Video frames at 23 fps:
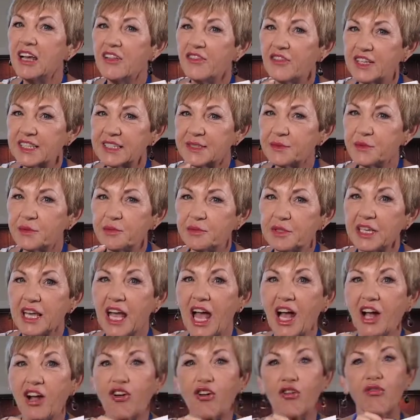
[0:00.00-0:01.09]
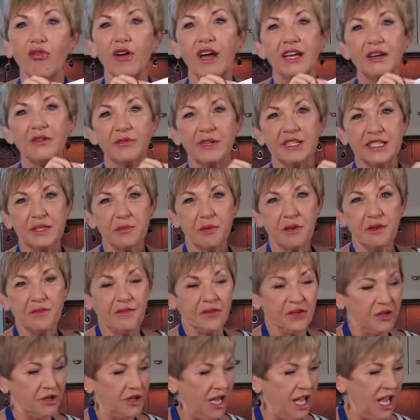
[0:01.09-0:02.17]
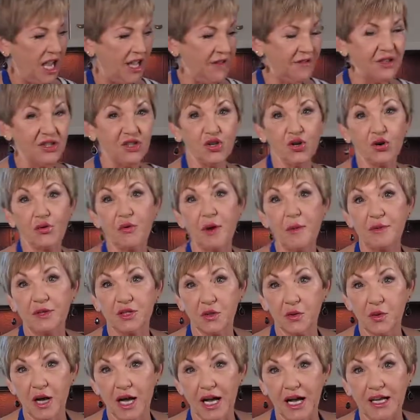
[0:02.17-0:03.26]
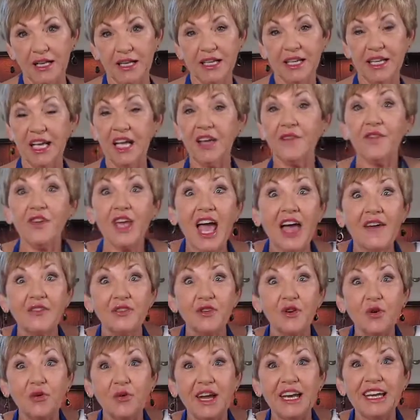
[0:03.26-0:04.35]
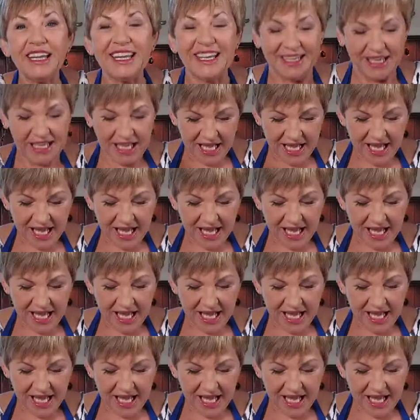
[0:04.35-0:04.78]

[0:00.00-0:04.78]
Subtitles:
this would be a great recipe for you to have in your repertoire if you haven't already.